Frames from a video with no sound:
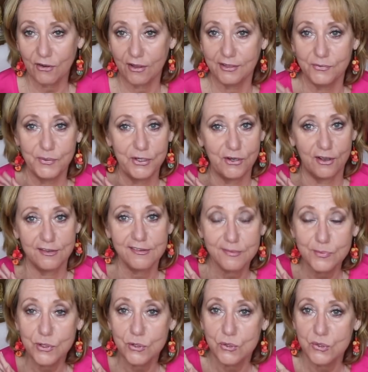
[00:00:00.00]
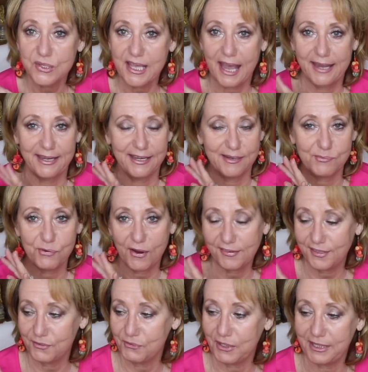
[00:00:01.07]
all. It went on smooth. I didn't
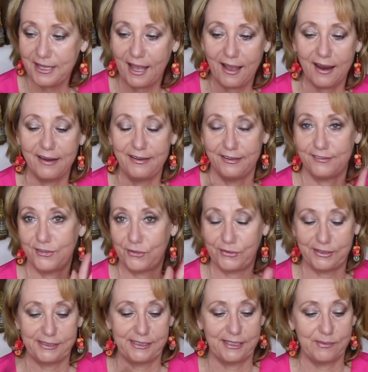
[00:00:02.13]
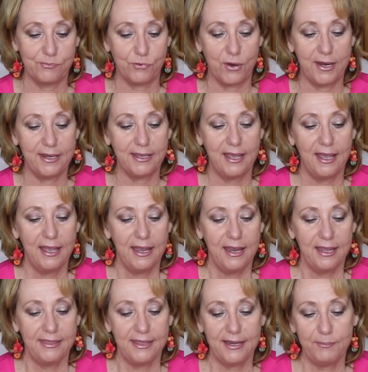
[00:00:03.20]
press it really hard. It certainly didn't break.
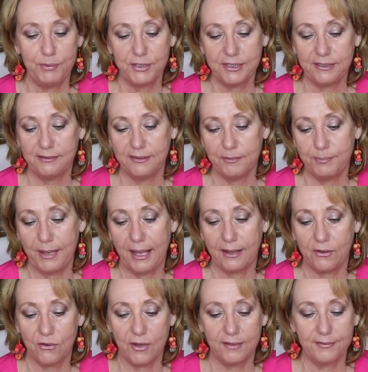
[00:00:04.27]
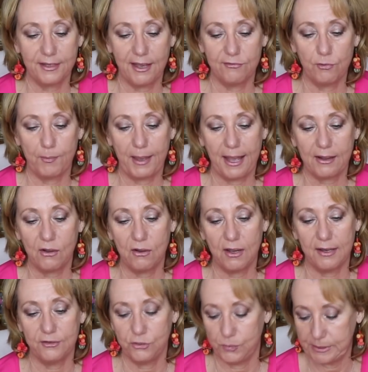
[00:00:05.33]
And then I put the lid back on, the cover back
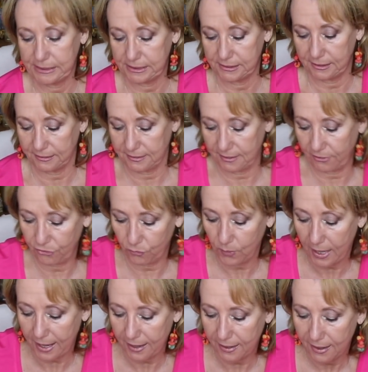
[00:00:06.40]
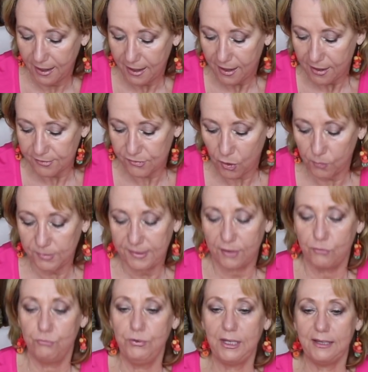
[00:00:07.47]
on, twisted it the other way. So I was
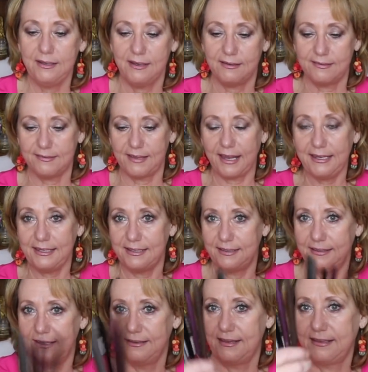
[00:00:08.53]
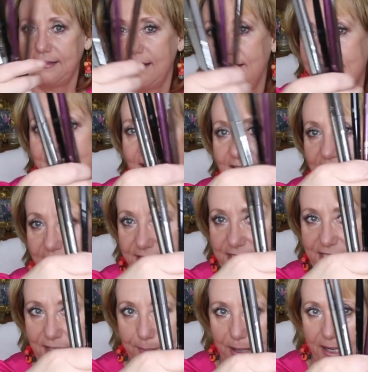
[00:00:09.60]
like really excited that they sent
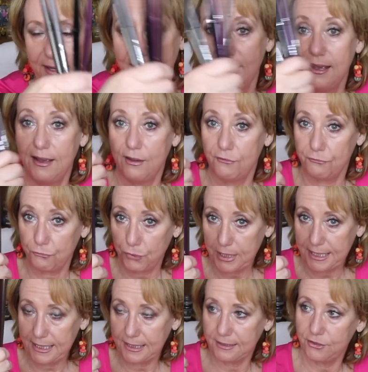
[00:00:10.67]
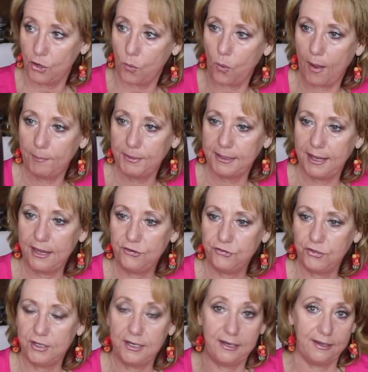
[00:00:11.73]
this to me. Free, no
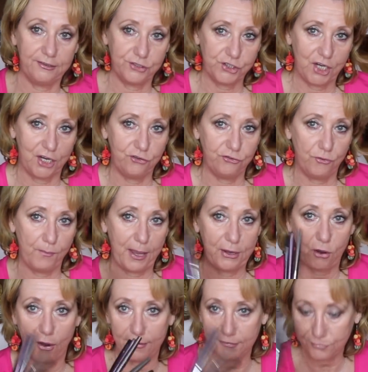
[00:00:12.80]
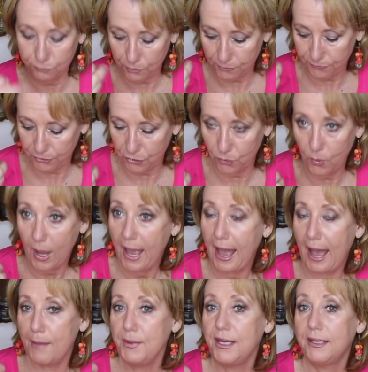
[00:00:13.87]
obligation in exchange for my honest review.
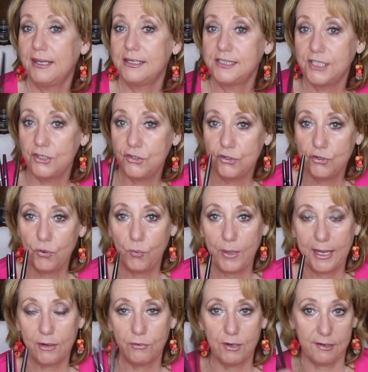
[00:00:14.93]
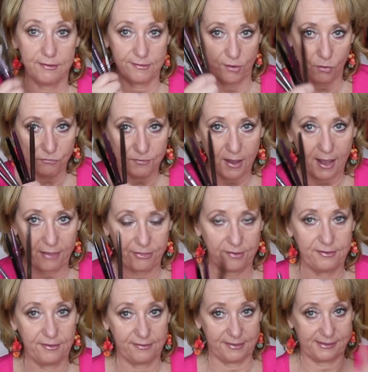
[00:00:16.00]
I'm going to continue to wear it. So far,
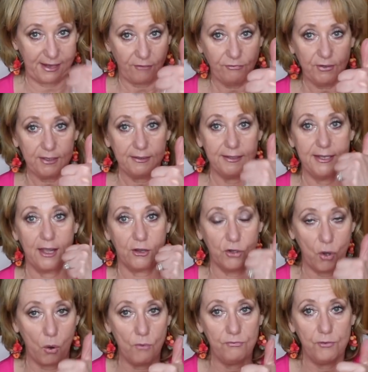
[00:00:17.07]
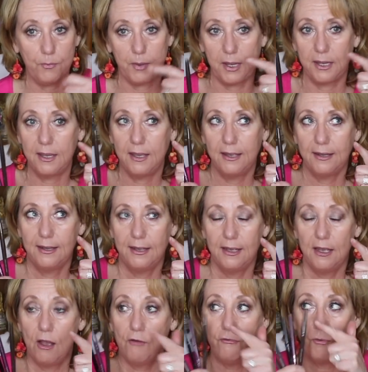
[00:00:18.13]
this is definitely a go for me
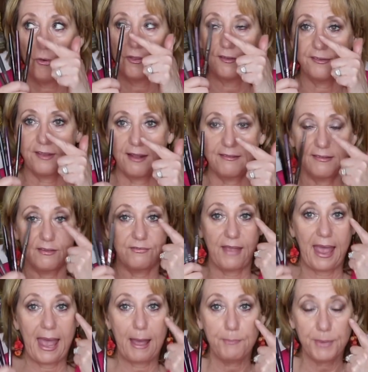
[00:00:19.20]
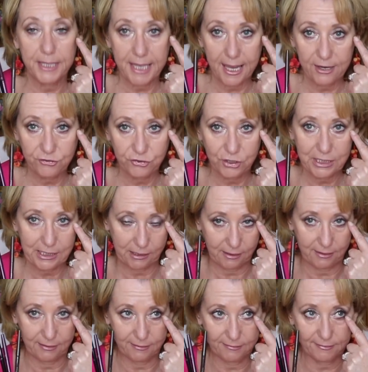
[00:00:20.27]
for the sense of application
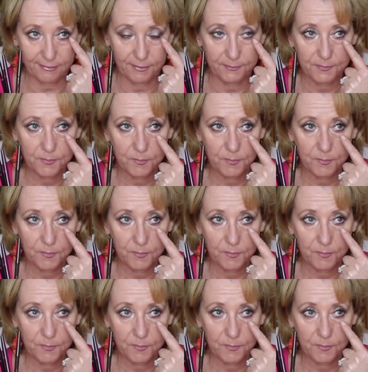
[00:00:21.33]
ease,